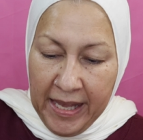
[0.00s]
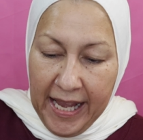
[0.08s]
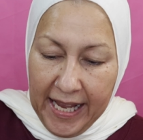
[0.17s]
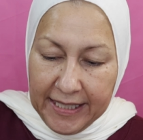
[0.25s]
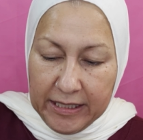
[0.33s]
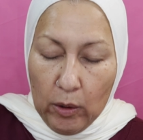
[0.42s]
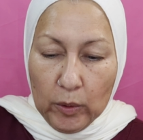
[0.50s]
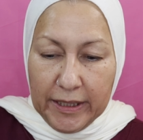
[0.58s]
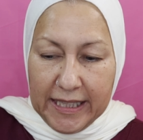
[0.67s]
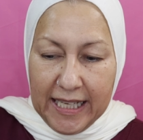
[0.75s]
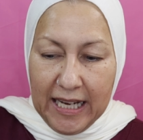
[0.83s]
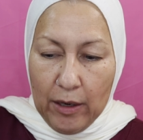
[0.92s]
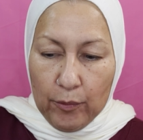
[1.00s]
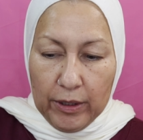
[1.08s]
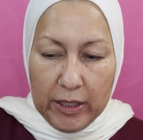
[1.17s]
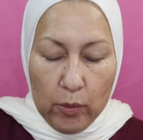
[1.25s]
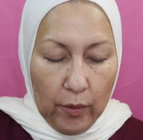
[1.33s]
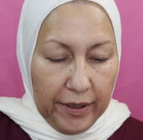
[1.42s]
And the only thing I
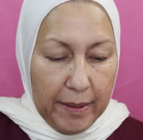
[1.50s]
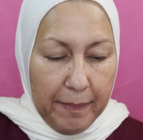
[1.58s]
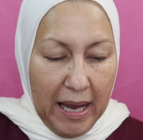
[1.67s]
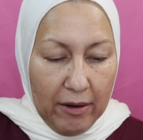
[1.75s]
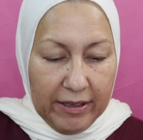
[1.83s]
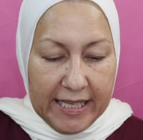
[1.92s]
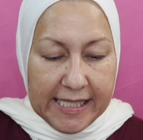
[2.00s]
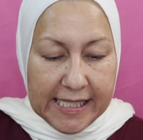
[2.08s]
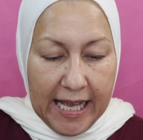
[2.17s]
really worry about is